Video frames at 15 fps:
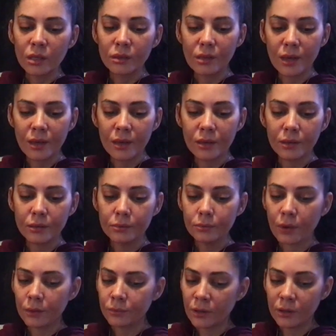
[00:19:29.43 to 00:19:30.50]

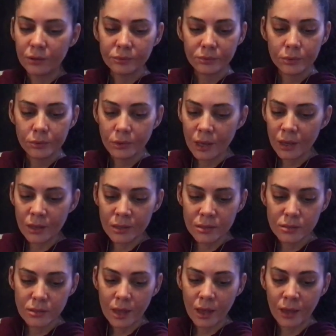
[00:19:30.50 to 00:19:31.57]
I waited a few
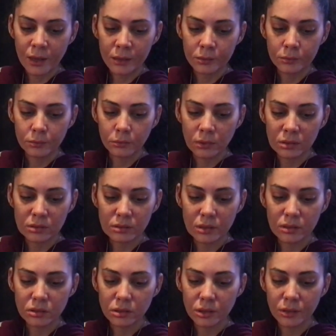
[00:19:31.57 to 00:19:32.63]
days, and once
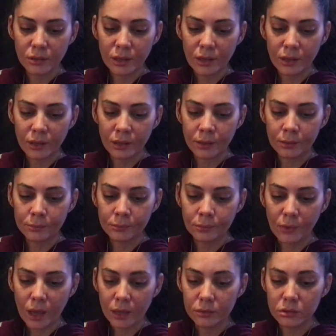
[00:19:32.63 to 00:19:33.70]
they saw that
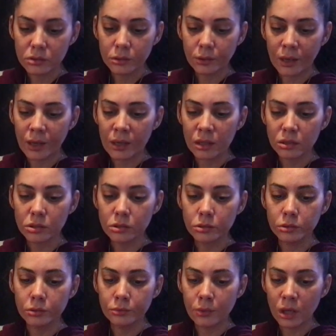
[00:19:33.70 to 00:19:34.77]
I was okay
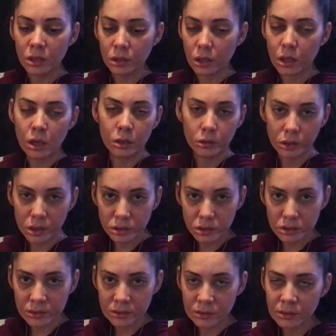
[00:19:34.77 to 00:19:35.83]
to walk on
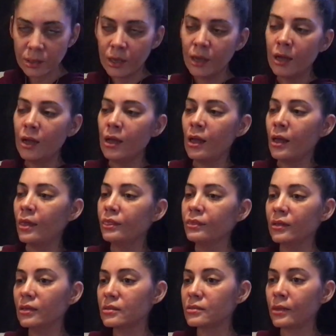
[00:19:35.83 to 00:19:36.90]
crutches,
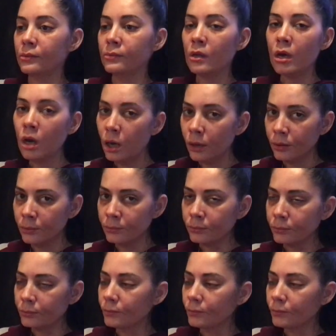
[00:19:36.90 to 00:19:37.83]
they sent me home.